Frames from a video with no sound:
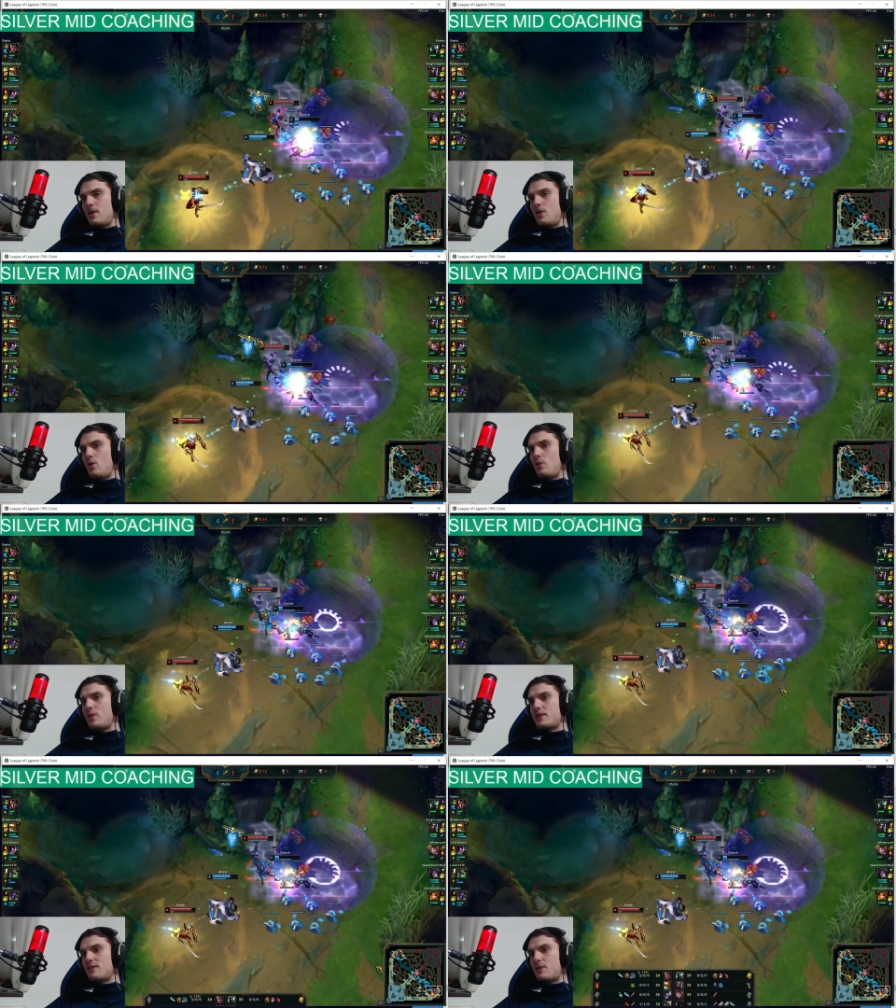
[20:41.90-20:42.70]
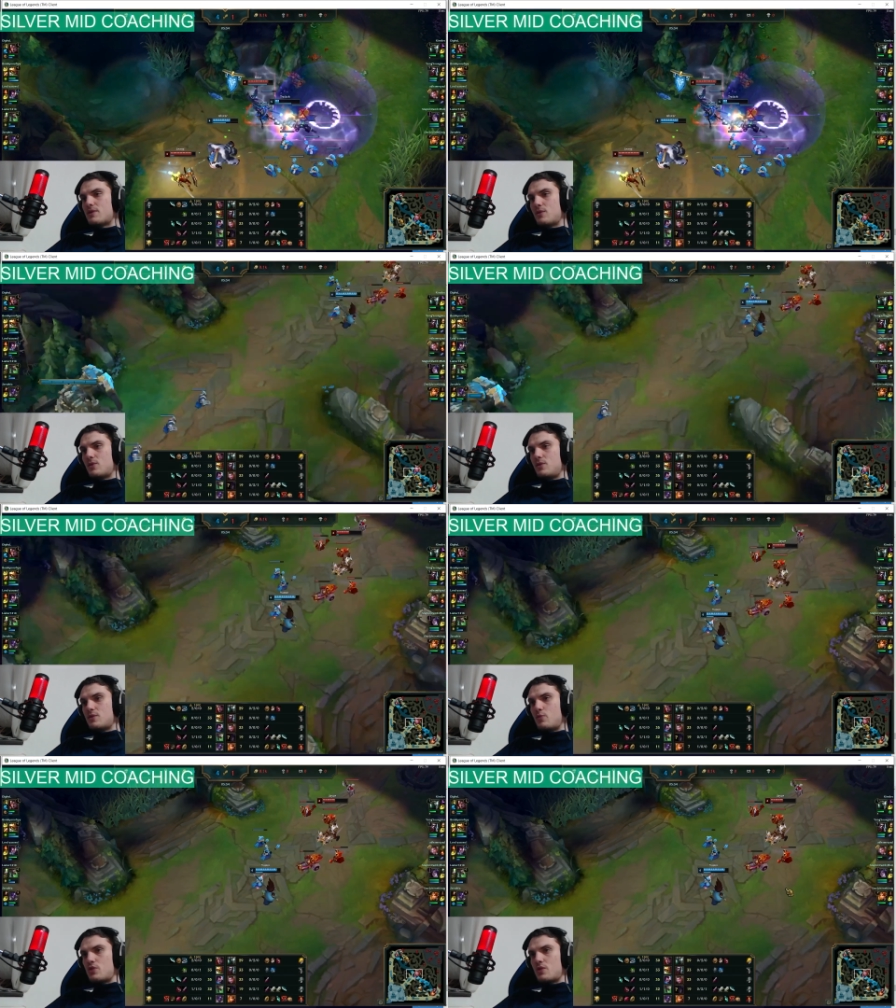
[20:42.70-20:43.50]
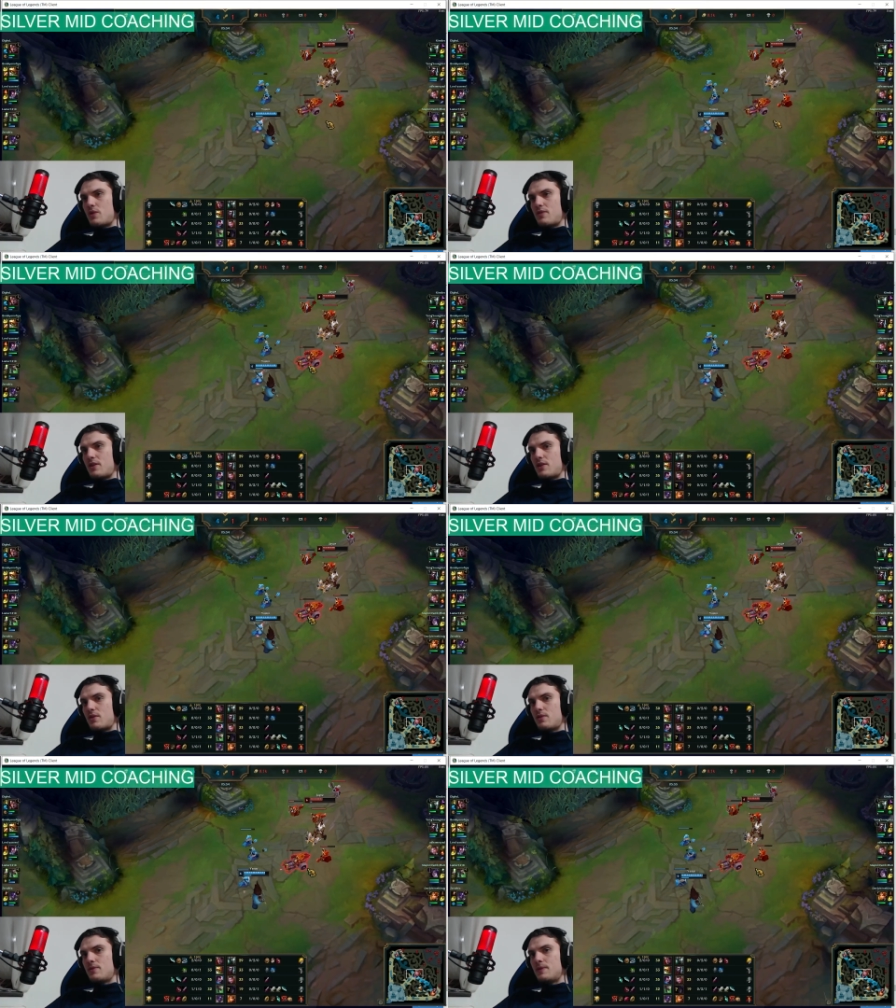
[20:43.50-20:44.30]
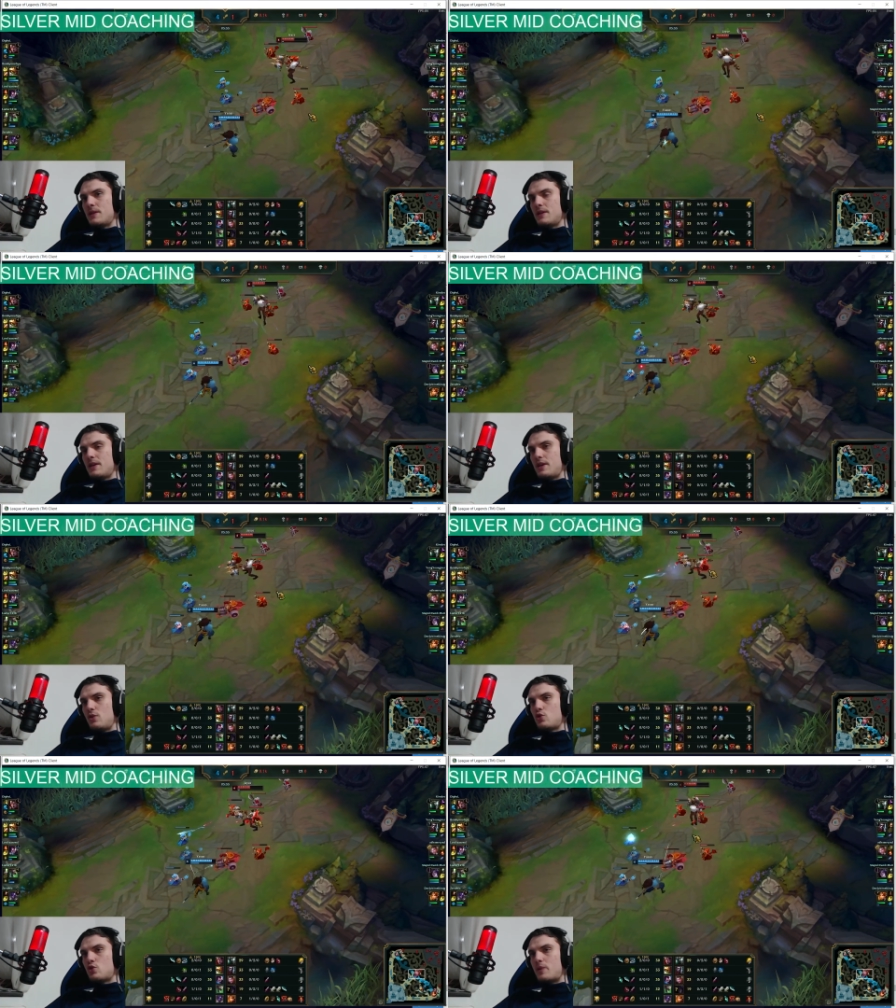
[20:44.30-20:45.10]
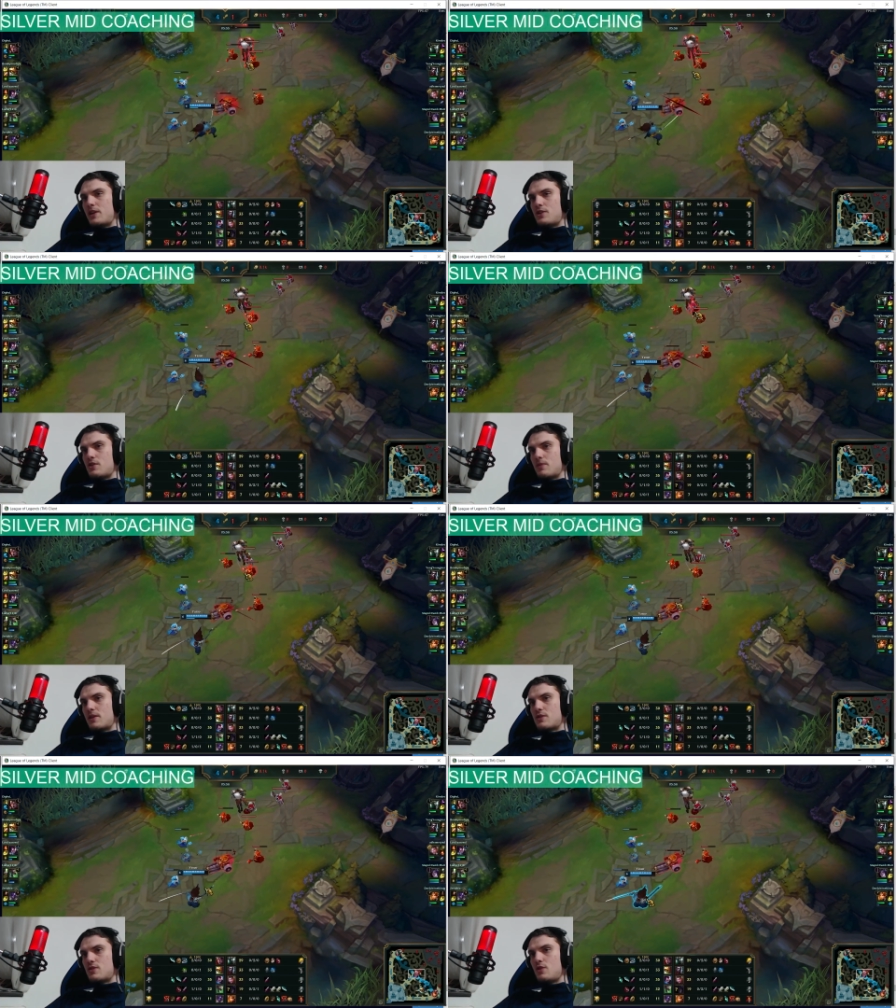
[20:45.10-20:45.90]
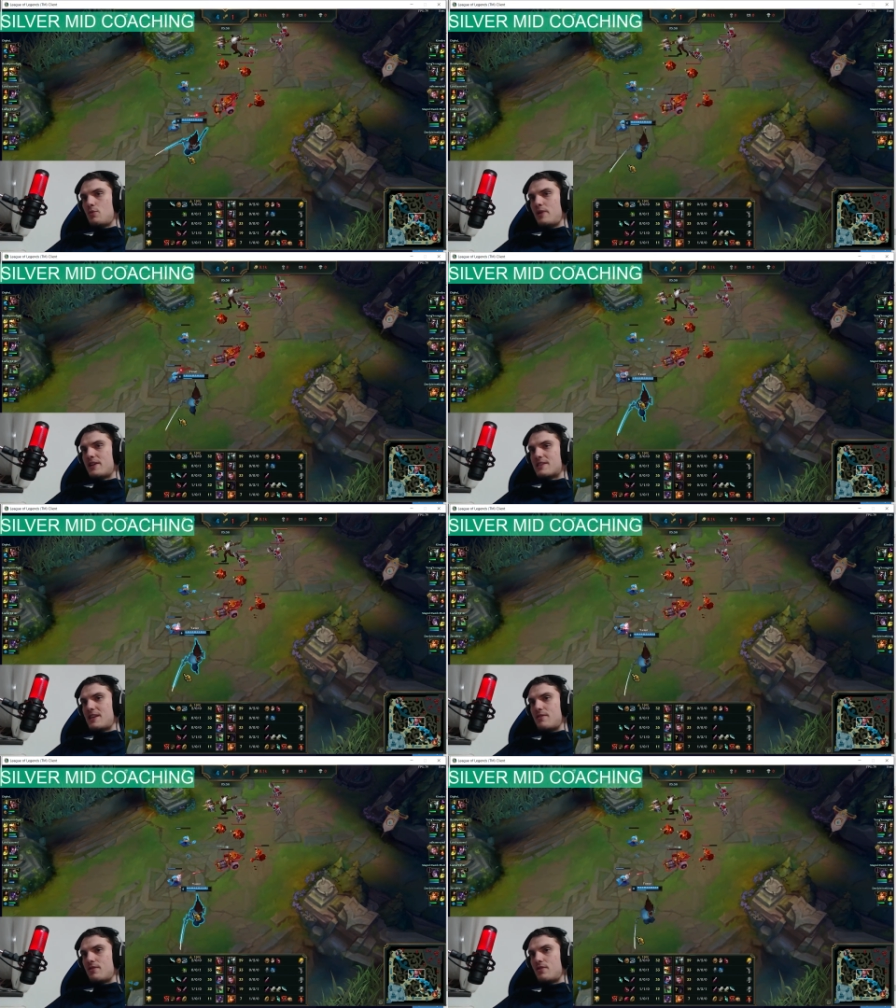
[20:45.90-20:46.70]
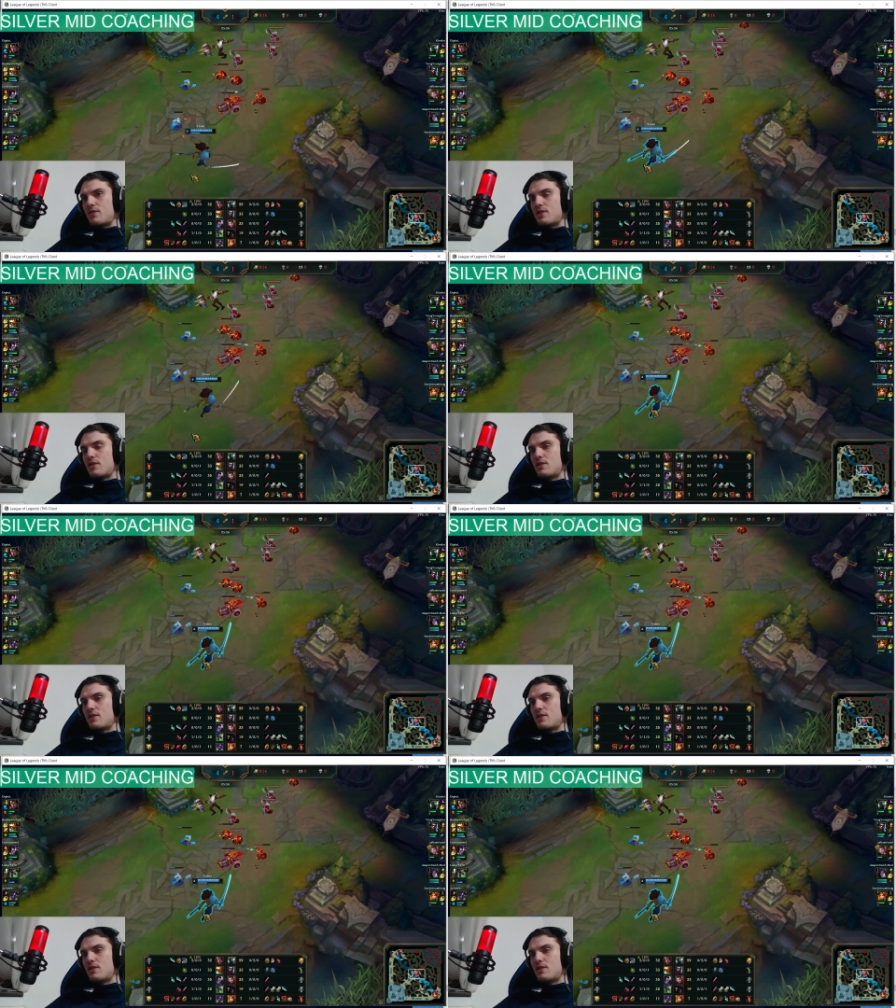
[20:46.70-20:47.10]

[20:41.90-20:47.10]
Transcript: All what he wants to do is push the wave and Rico, And you should punish him, because you see you playing safe here, look.